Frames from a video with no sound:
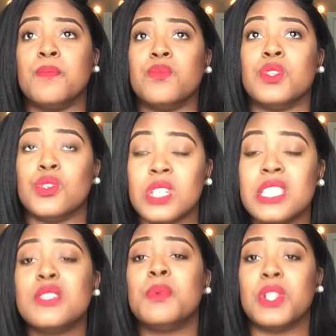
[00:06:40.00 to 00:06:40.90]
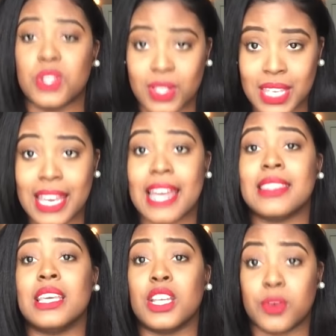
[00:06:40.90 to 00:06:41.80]
You need to be looking at
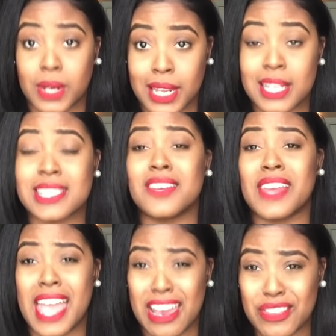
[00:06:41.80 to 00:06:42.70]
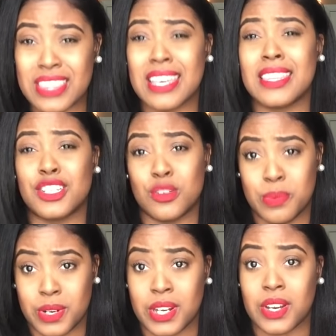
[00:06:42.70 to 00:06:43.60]
the ingredients of everything that you
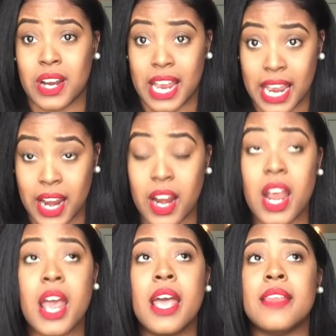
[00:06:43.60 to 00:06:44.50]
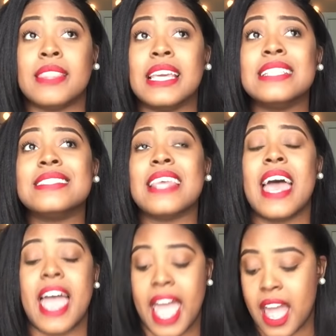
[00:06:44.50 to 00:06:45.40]
put in your hair. Things that
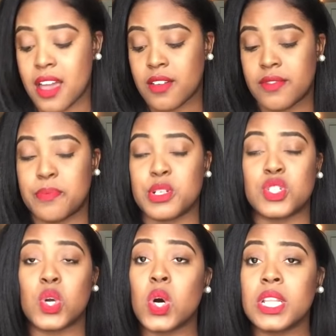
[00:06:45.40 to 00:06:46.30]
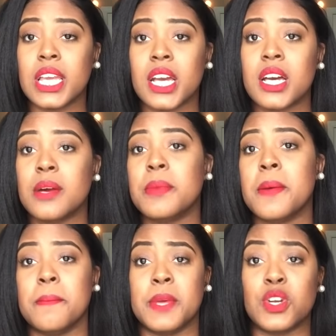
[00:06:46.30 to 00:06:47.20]
have petroleum,
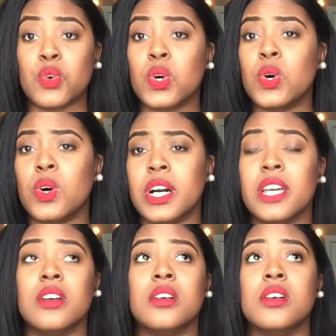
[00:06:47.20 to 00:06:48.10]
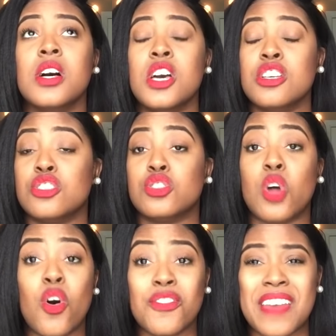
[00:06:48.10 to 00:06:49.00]
mineral oil,
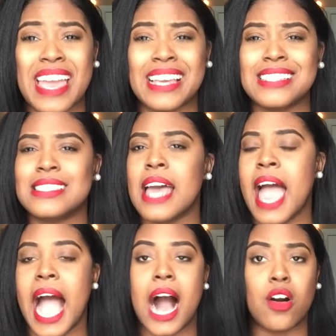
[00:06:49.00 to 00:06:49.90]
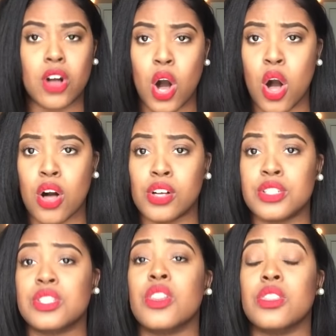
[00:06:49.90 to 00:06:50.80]
sulfates,
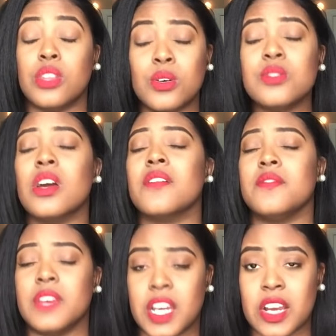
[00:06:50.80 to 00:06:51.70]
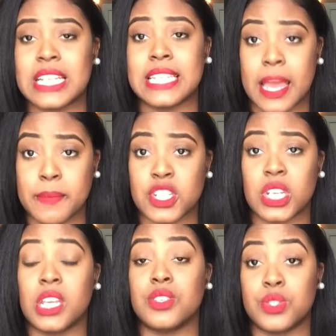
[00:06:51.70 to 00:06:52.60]
alcohols, those are very
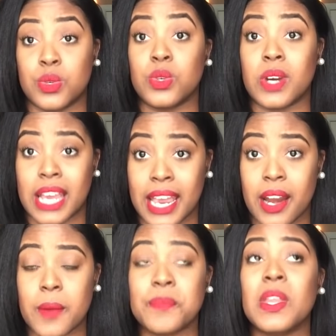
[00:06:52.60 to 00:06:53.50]
damaging to your hair.